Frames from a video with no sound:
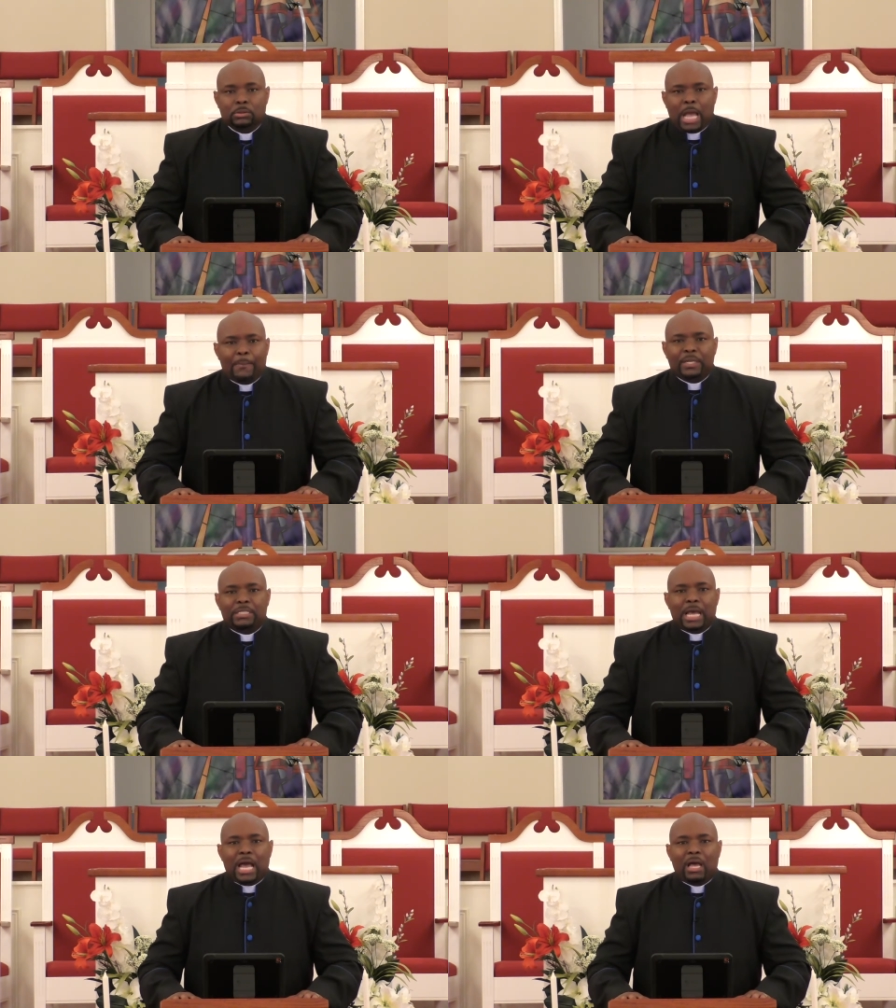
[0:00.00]
How many
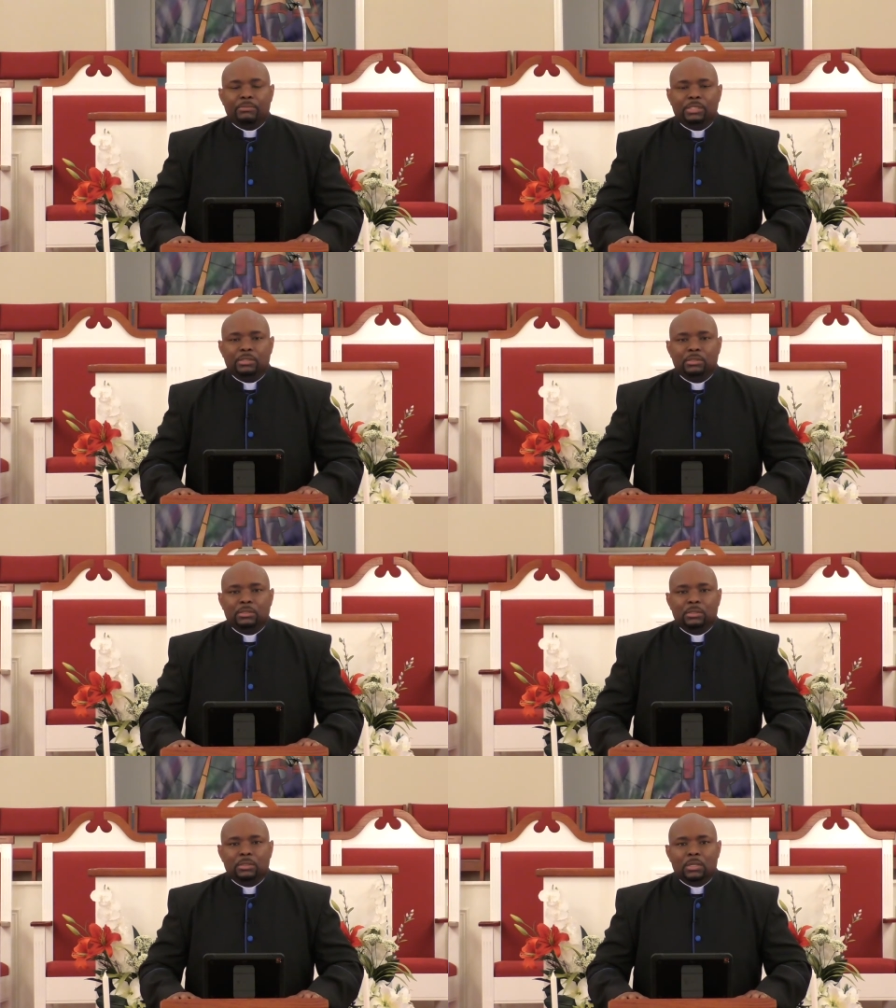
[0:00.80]
times?
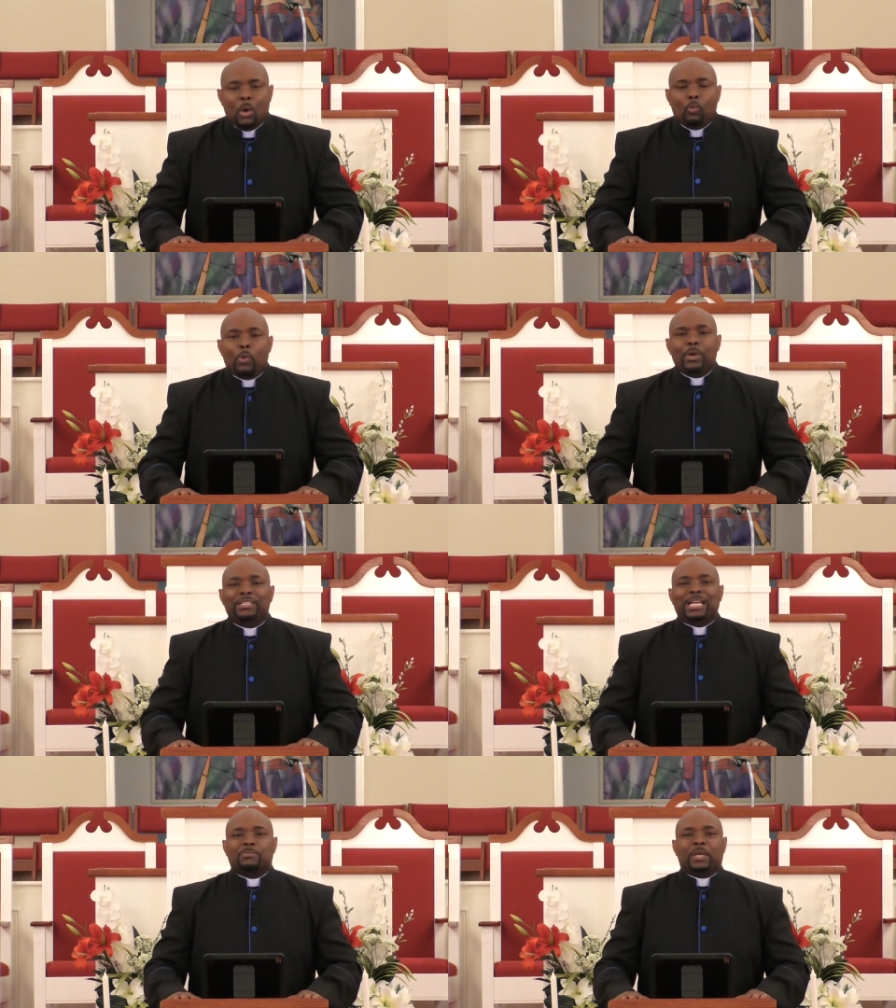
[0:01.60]
When we
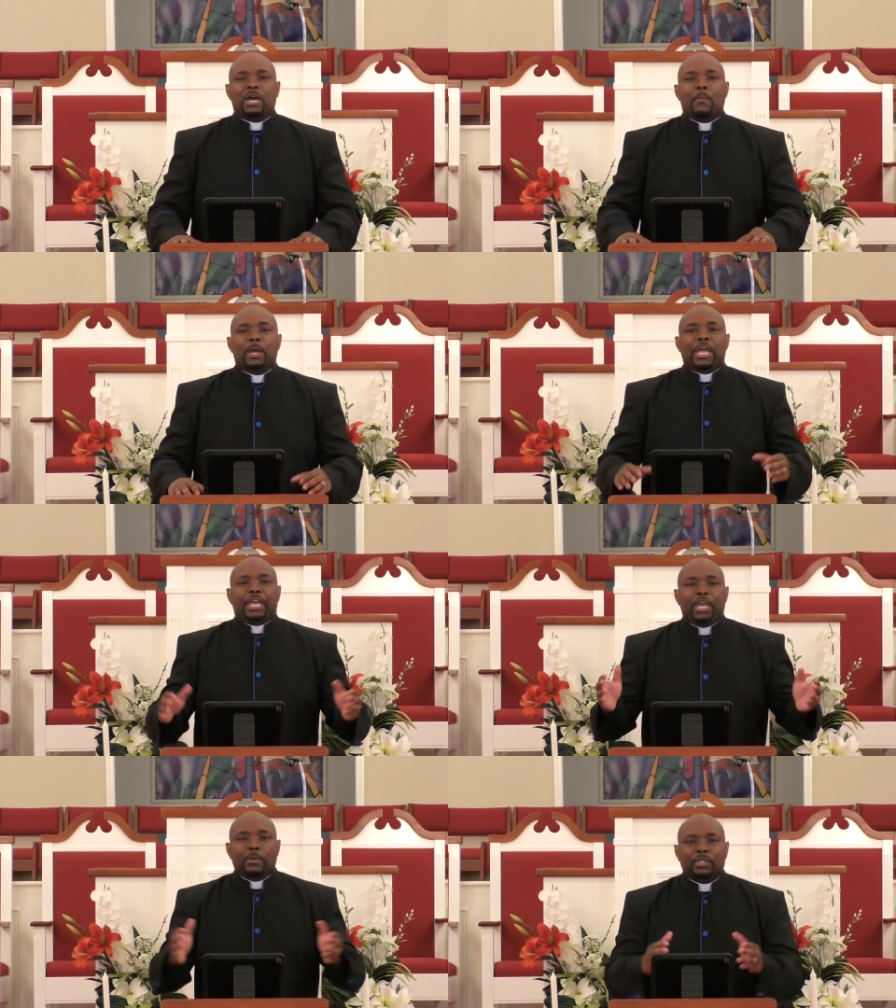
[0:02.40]
just become
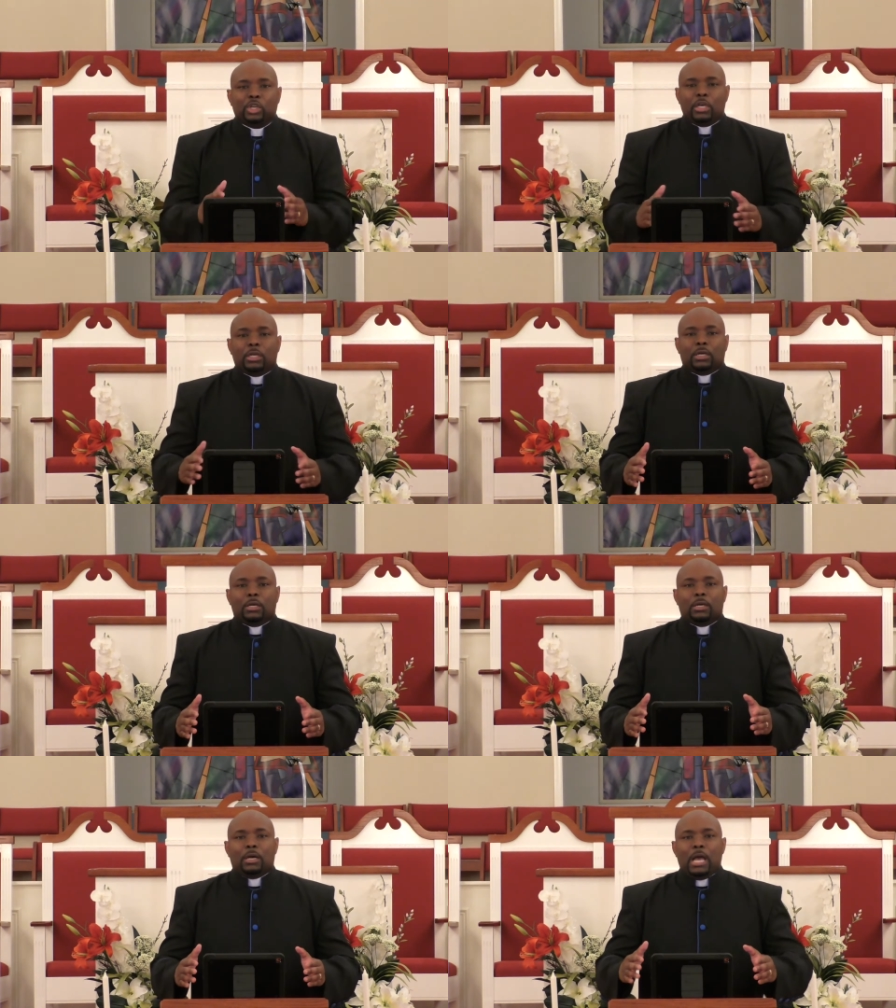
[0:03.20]
hearers
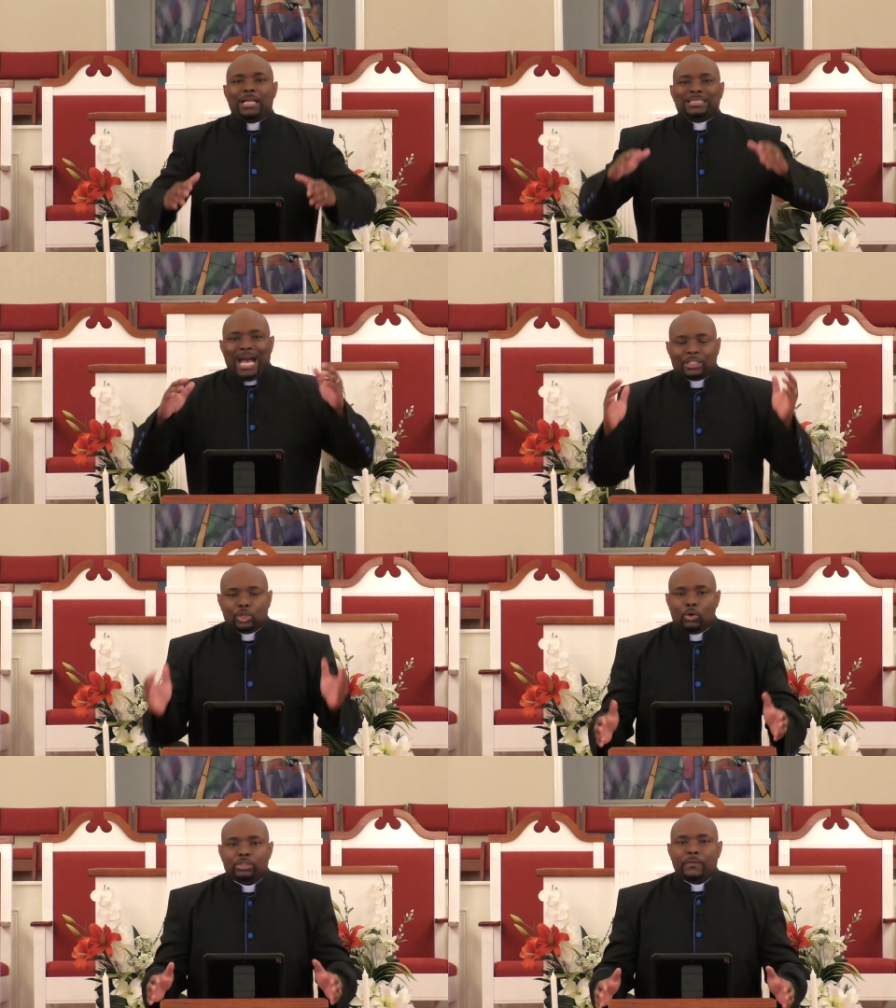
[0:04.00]
and not
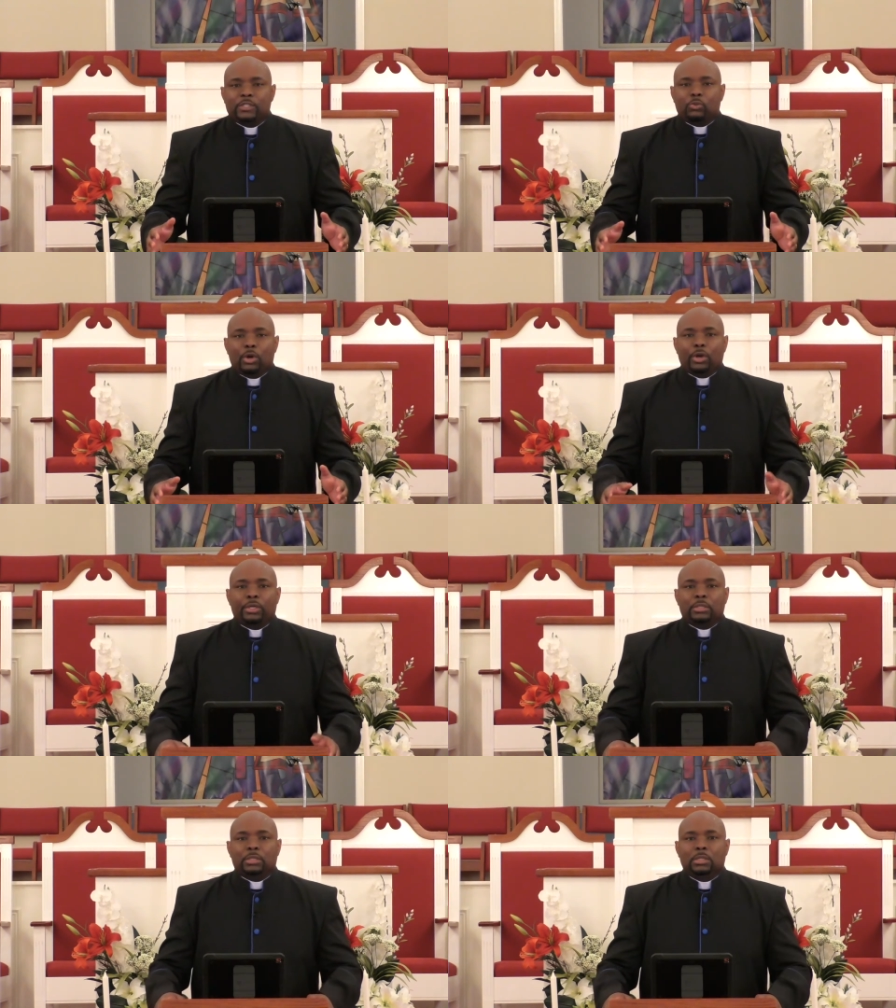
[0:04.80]
doers of his
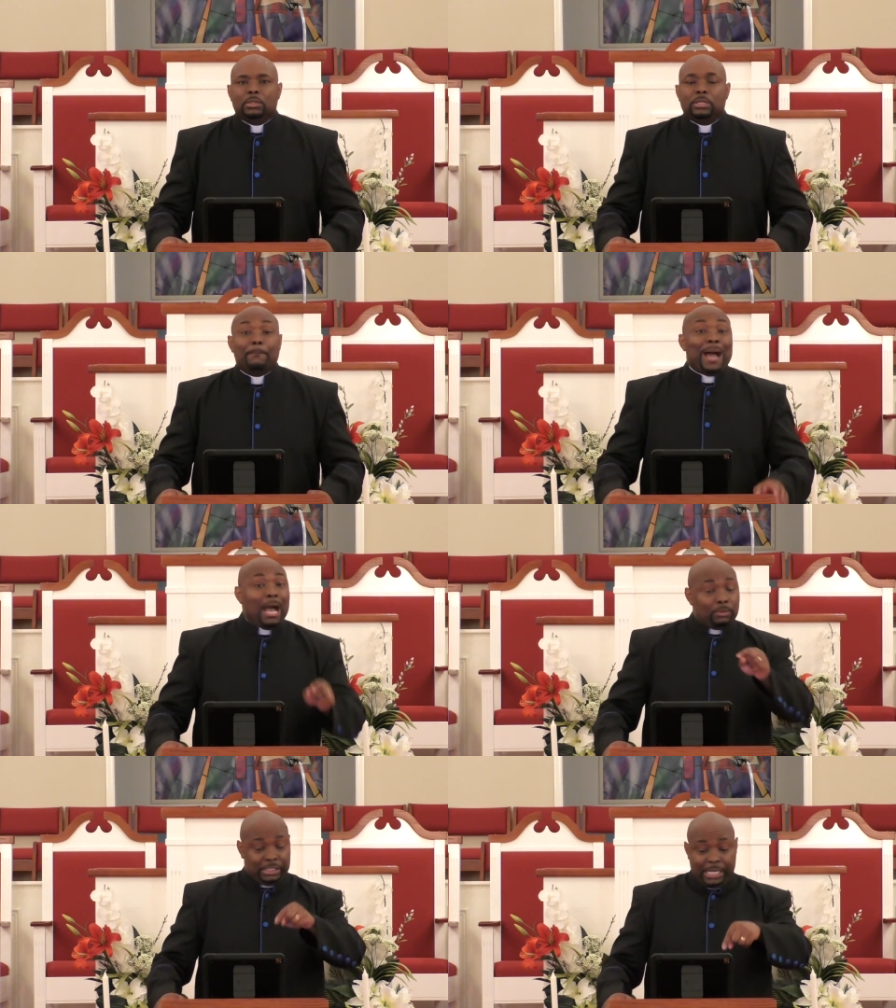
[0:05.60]
word, the
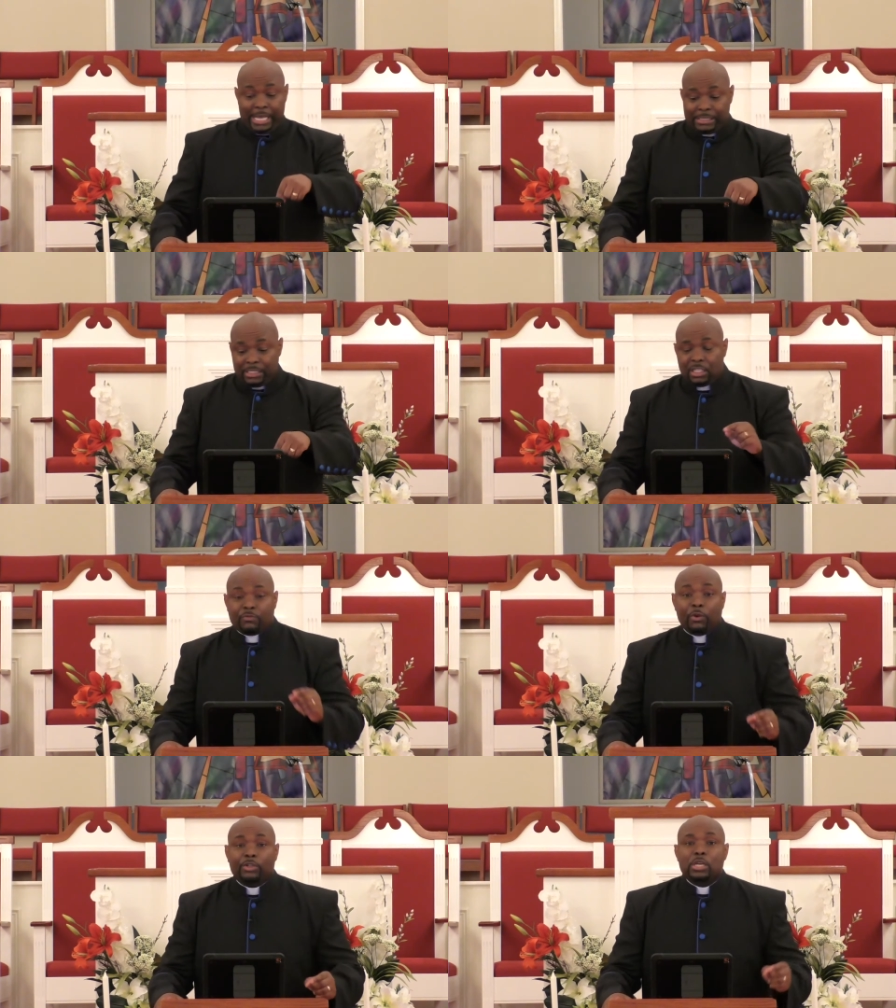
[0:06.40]
Bible says in this
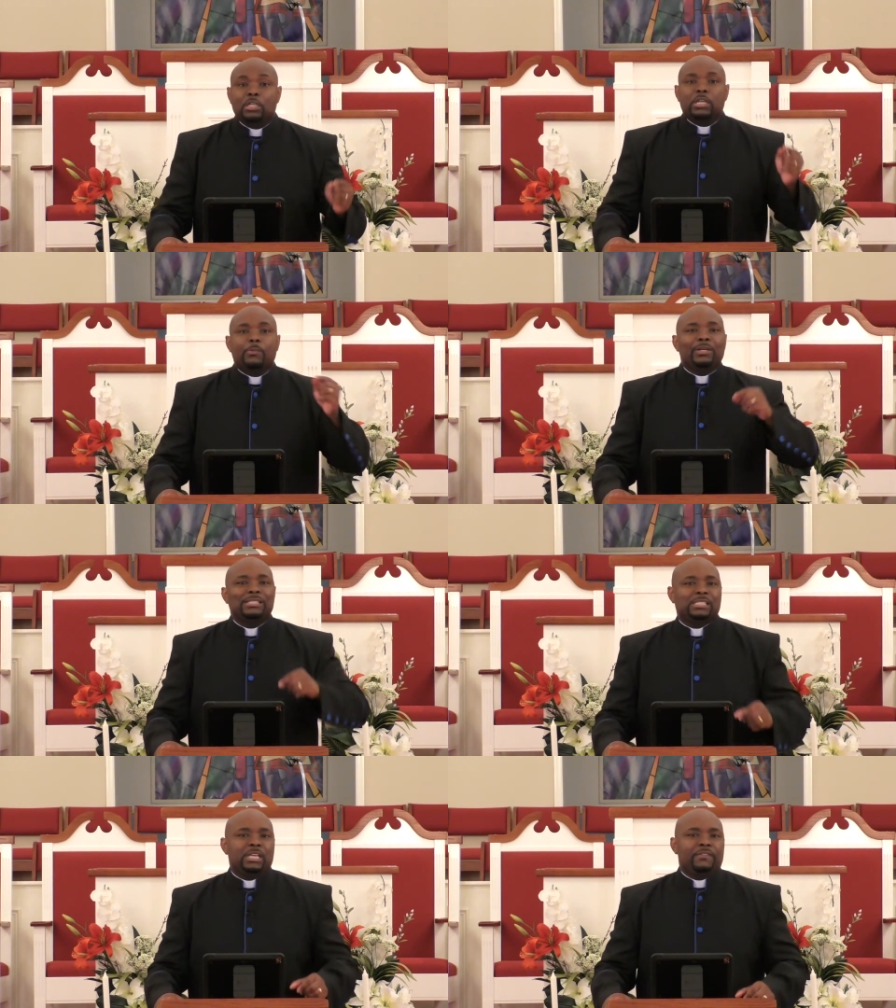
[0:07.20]
verse that we're
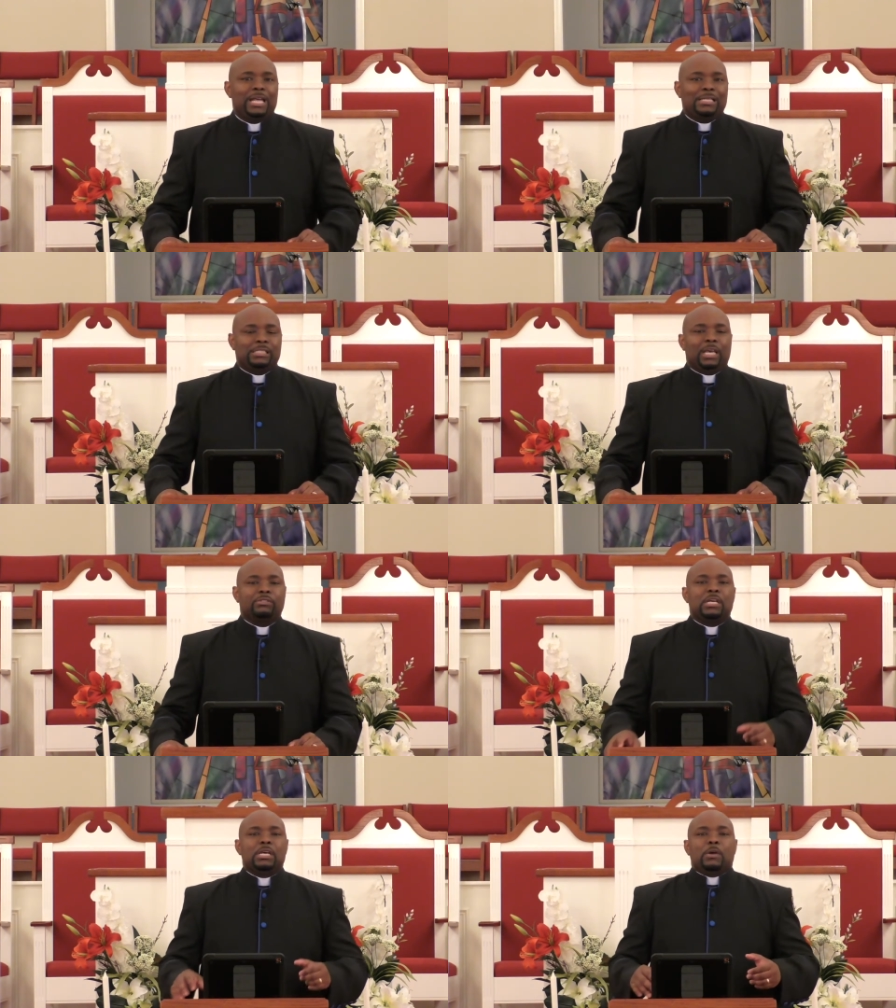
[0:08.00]
deceiving ourselves.